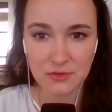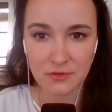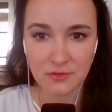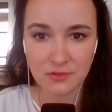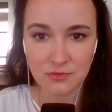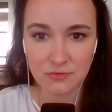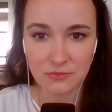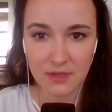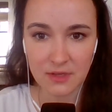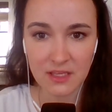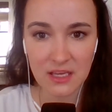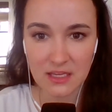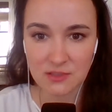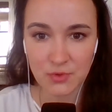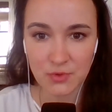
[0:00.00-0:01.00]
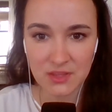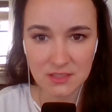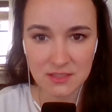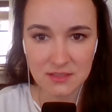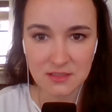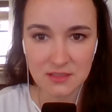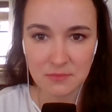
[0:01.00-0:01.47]
a user to engage with
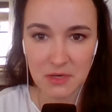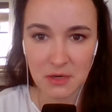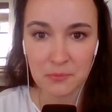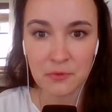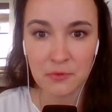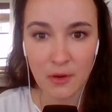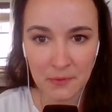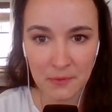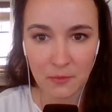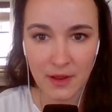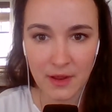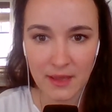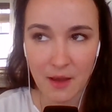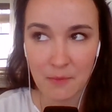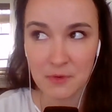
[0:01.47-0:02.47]
the system in a proper way?